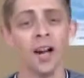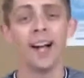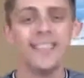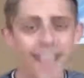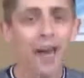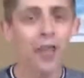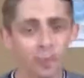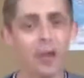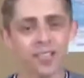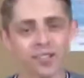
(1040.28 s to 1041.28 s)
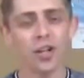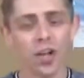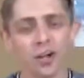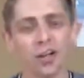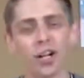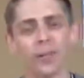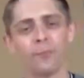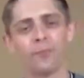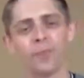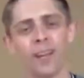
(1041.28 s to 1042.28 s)
A death must occur,
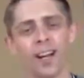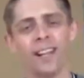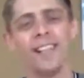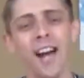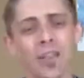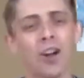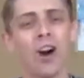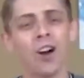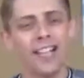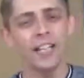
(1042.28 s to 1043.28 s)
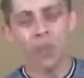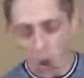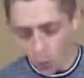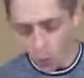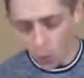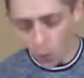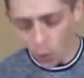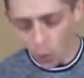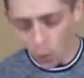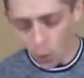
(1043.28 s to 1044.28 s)
a death of our egoic
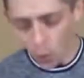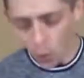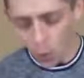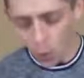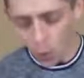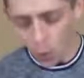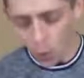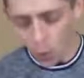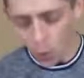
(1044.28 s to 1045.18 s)
self, of our